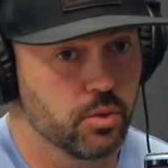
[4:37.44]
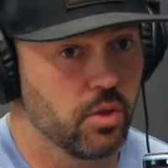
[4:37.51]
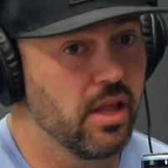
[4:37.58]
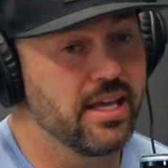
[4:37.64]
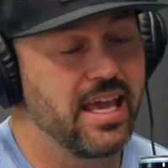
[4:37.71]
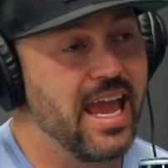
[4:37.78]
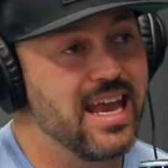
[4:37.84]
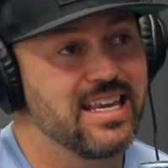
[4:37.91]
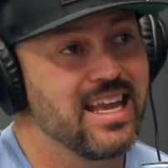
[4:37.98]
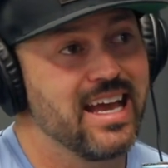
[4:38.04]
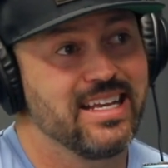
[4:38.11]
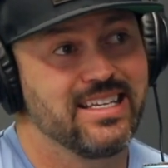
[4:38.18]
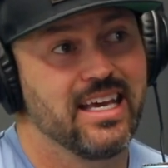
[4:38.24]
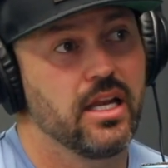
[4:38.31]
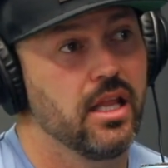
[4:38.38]
were like 8, 9,
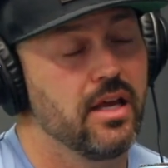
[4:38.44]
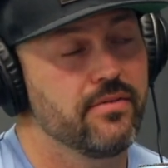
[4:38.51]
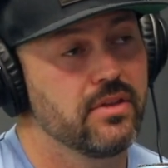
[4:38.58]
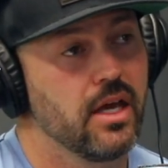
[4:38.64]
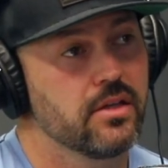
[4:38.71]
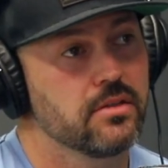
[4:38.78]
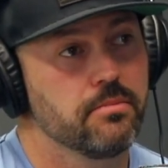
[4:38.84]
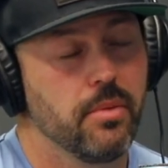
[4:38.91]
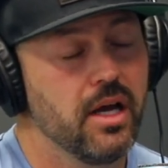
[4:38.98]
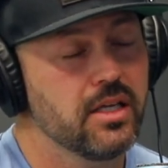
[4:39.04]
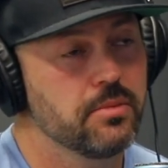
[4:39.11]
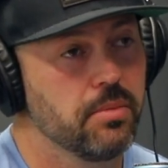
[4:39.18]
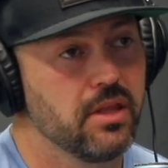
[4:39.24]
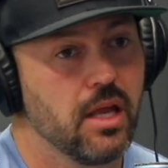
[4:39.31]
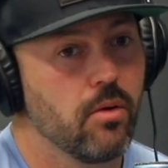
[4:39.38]
10, 11,000 bucks,
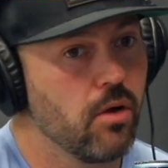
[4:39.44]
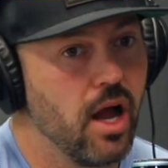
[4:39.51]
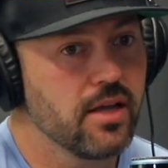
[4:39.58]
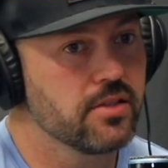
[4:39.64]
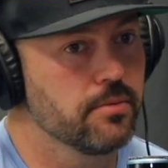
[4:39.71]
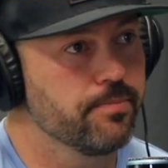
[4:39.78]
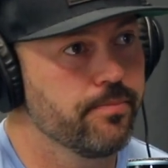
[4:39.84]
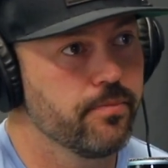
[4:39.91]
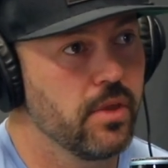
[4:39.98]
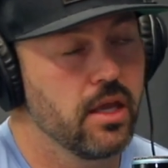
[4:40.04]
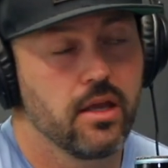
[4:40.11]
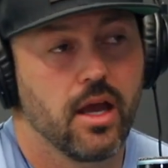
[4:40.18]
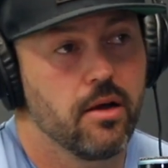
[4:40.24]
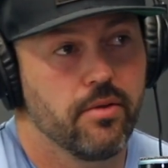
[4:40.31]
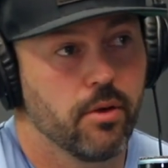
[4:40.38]
but they were awesome. They
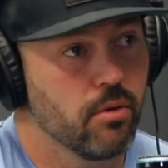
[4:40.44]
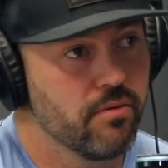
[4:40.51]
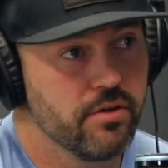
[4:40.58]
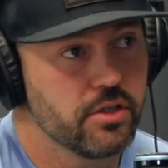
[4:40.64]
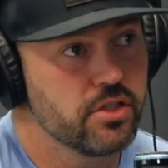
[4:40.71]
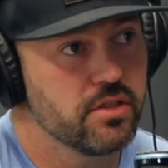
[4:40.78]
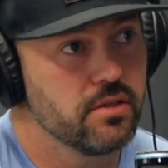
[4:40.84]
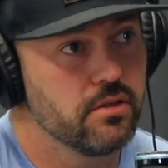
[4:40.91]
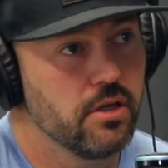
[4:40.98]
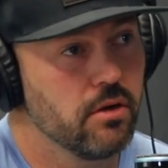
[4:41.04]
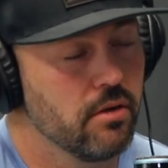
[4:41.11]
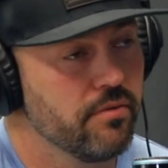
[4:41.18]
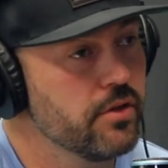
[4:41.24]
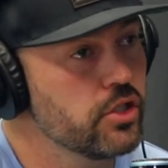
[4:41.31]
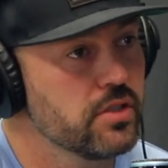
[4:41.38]
were efficient,
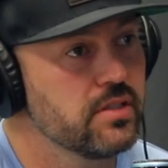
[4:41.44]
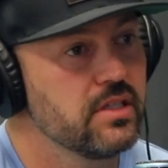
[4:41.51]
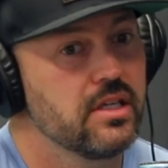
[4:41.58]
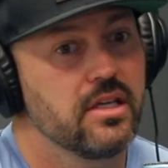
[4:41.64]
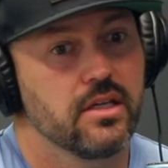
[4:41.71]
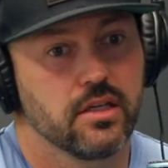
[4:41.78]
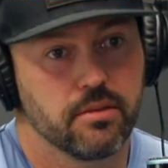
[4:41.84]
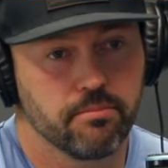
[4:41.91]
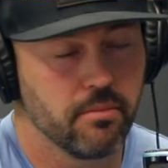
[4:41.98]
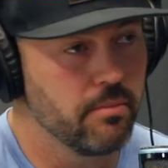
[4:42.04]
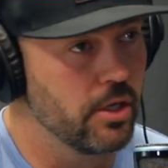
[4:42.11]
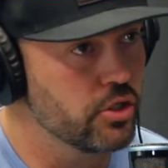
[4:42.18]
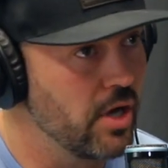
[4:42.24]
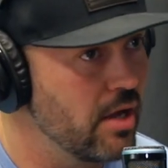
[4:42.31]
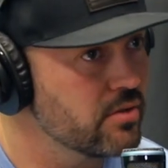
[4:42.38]
efficiency and
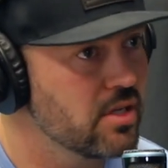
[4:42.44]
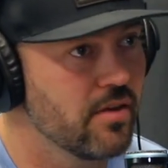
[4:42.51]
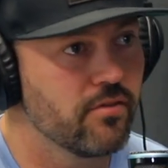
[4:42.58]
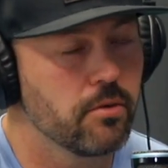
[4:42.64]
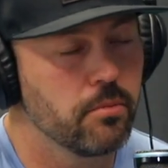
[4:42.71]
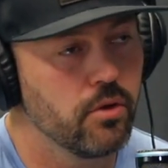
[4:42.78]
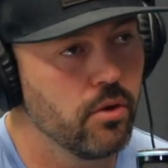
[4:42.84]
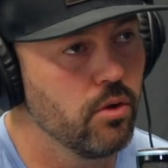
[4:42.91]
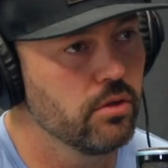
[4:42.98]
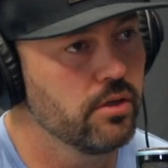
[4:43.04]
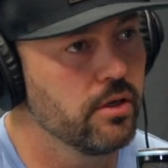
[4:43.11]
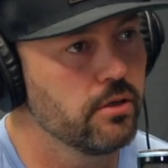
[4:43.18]
made your house comfortable, the whole deal.